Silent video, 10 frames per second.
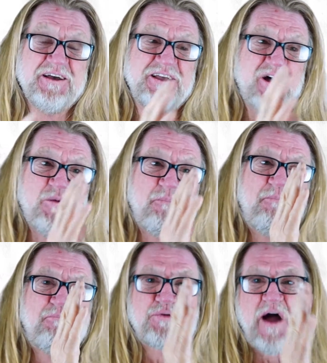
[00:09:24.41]
you know,
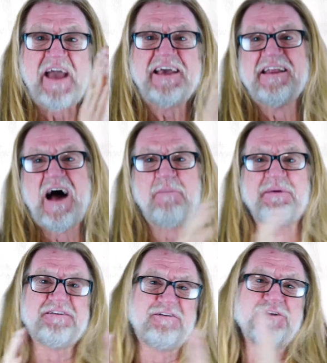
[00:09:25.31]
break it up
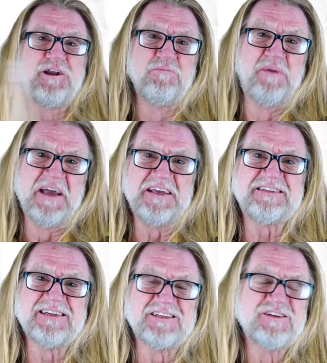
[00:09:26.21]
into little
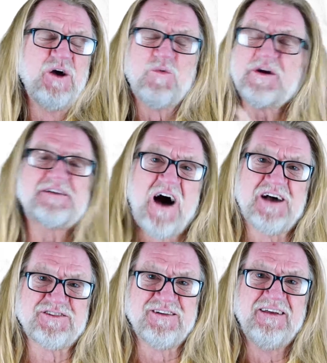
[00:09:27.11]
pieces where it
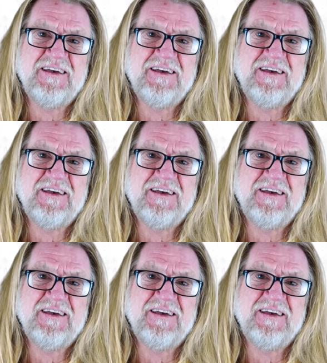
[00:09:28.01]
doesn't.